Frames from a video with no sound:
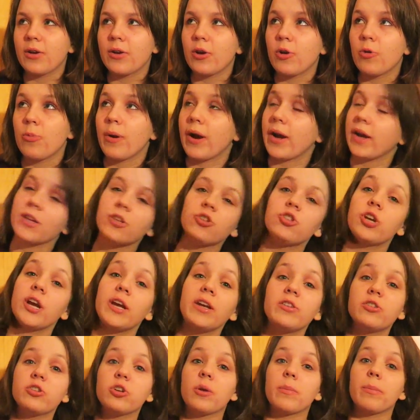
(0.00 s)
go back and
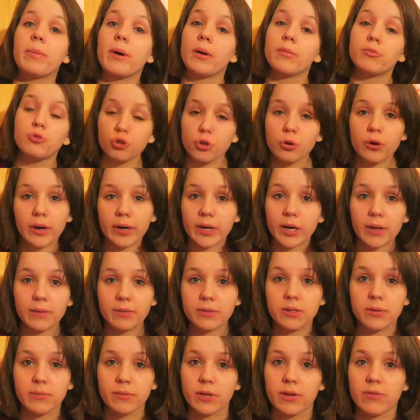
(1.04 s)
change it, but I'm sure I'd
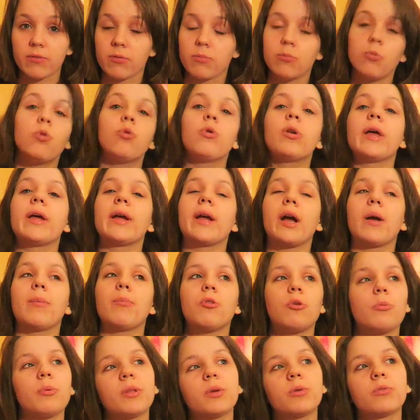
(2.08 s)
love something even more. Like, I
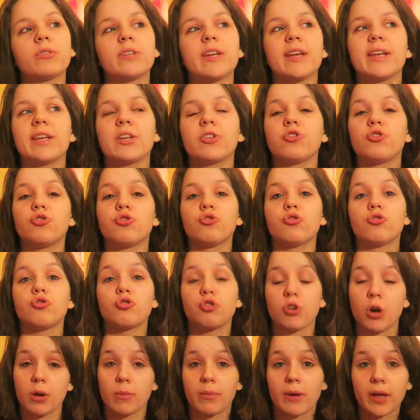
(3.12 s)
probably would have taken
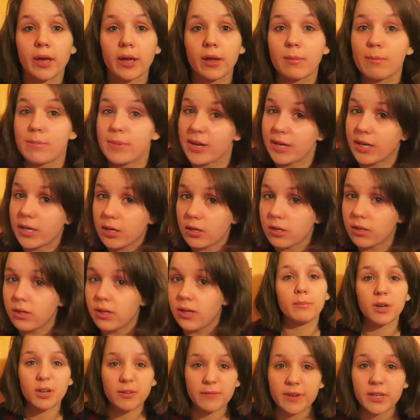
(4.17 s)
drama and media.
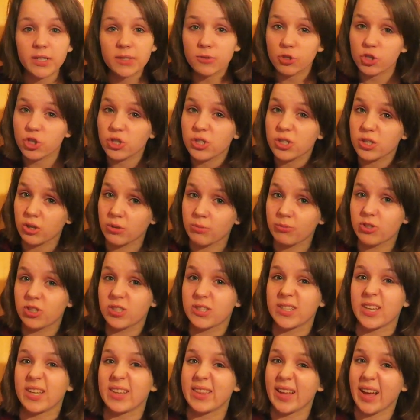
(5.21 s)
My advice for choosing
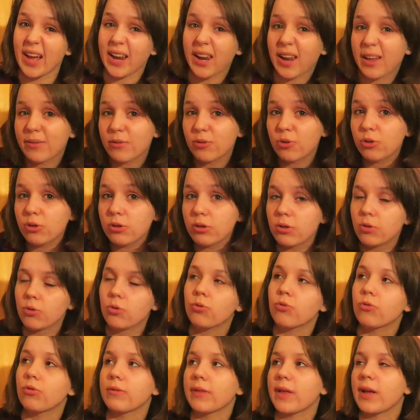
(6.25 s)
options at that level,
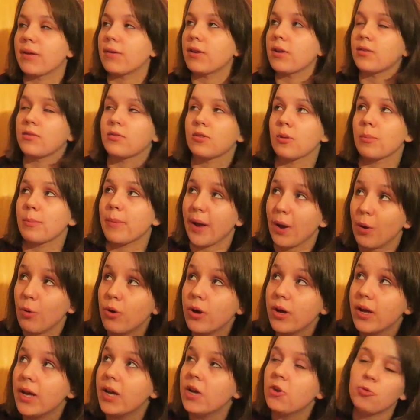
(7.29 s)
or that level
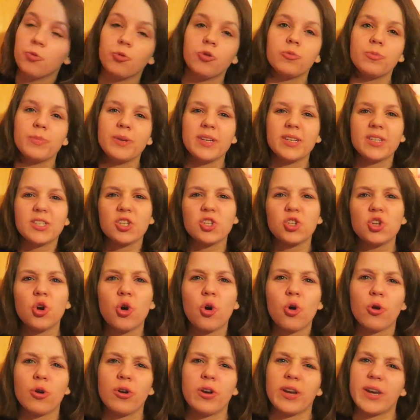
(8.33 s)
about, would be to
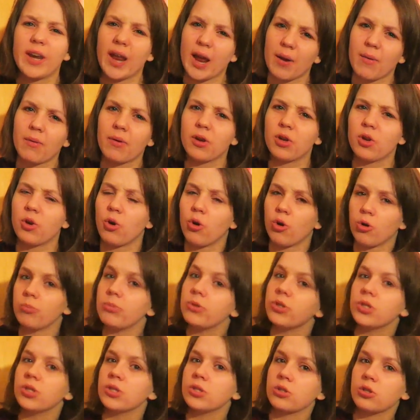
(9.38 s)
not narrow your
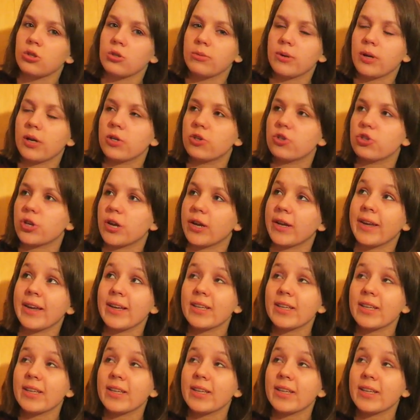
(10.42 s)
options too much. I